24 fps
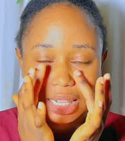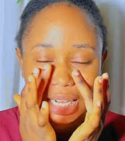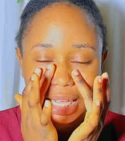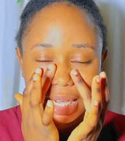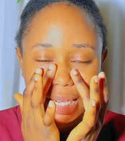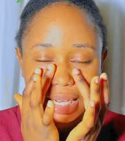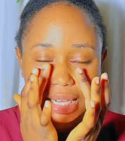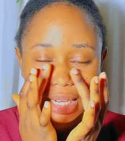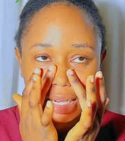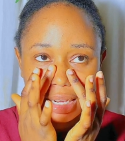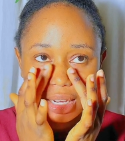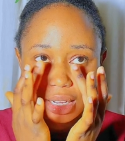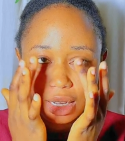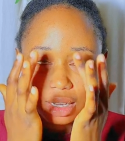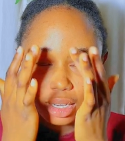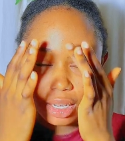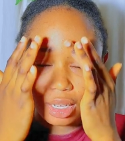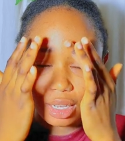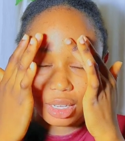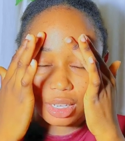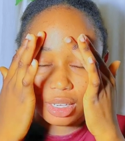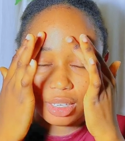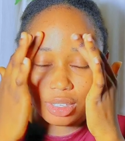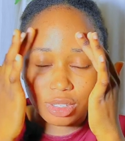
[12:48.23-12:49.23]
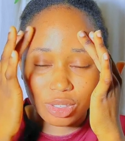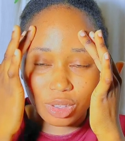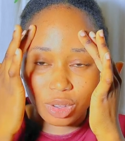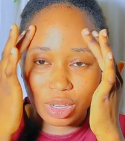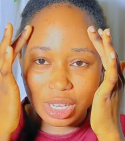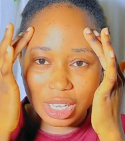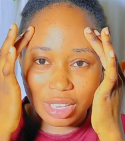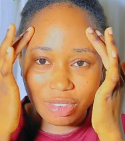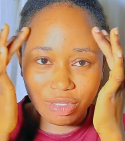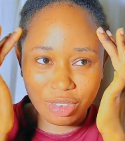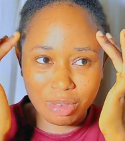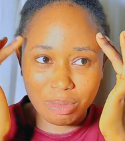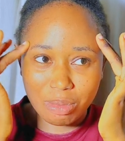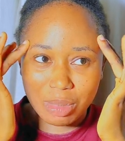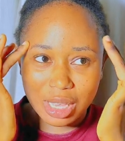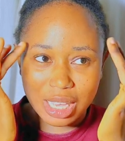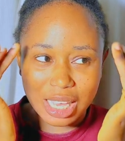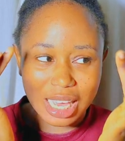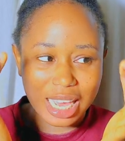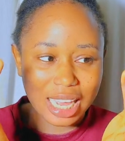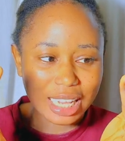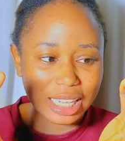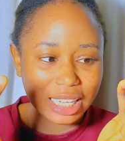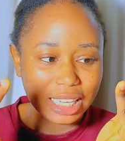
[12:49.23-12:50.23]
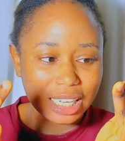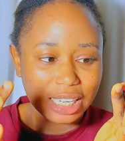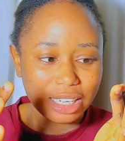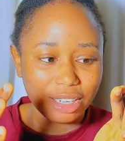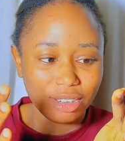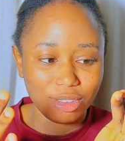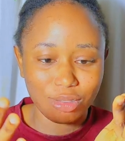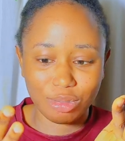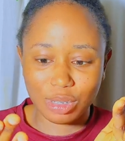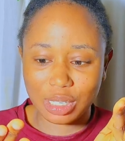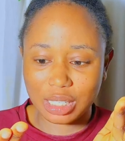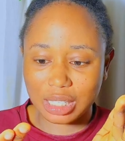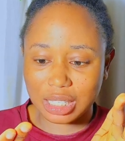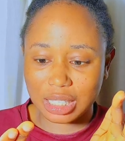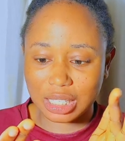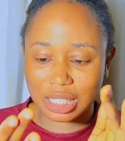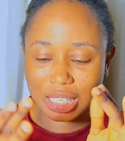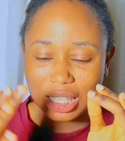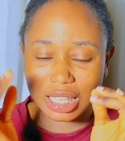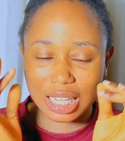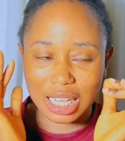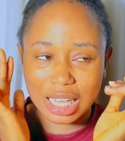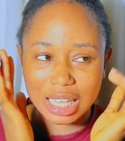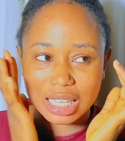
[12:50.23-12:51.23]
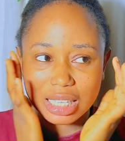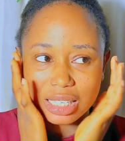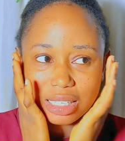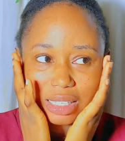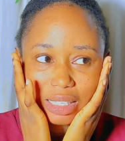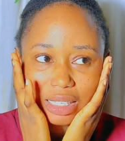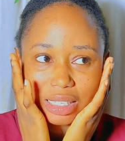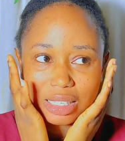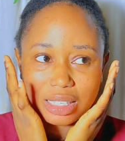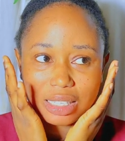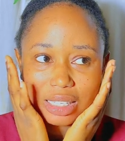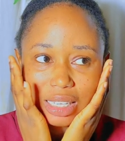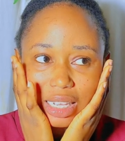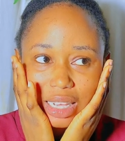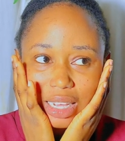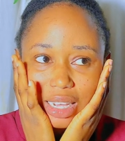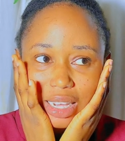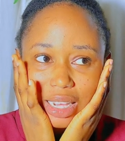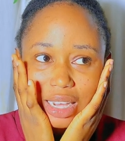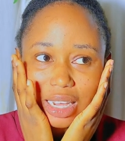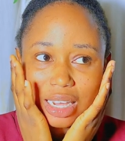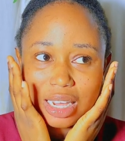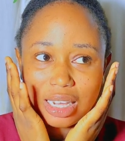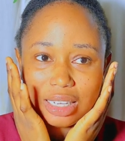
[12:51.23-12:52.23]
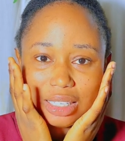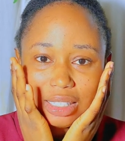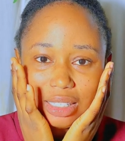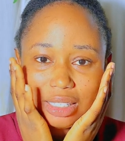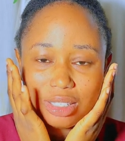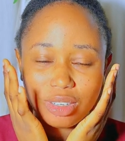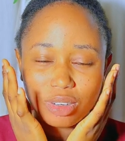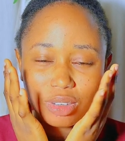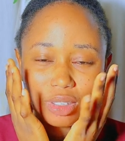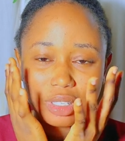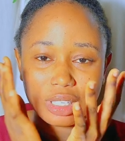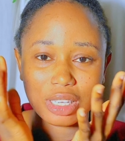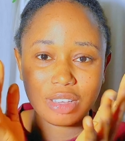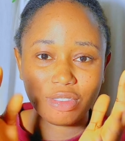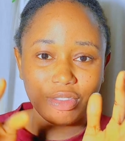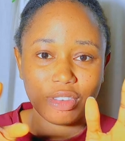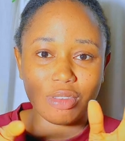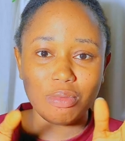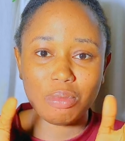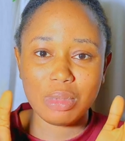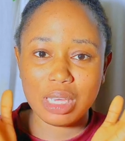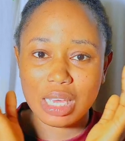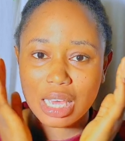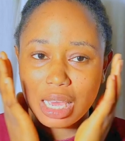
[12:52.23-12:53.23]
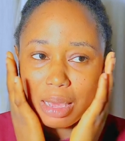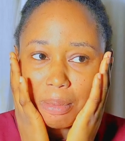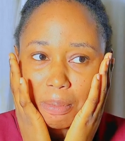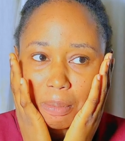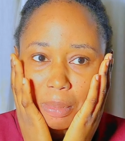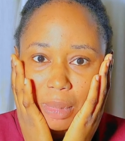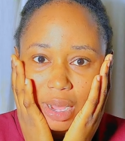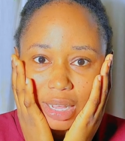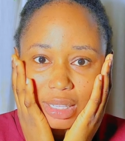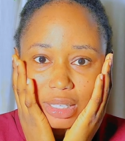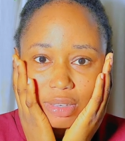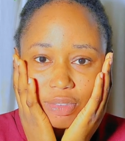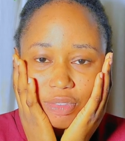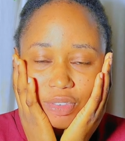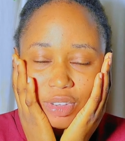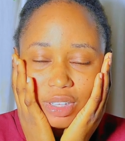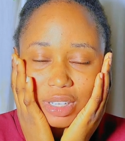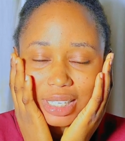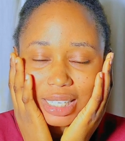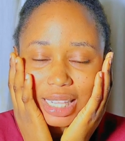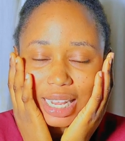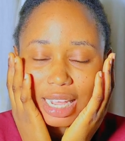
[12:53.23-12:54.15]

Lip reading: Like, it's not giving me any greasiness, it's just giving me a matte finish.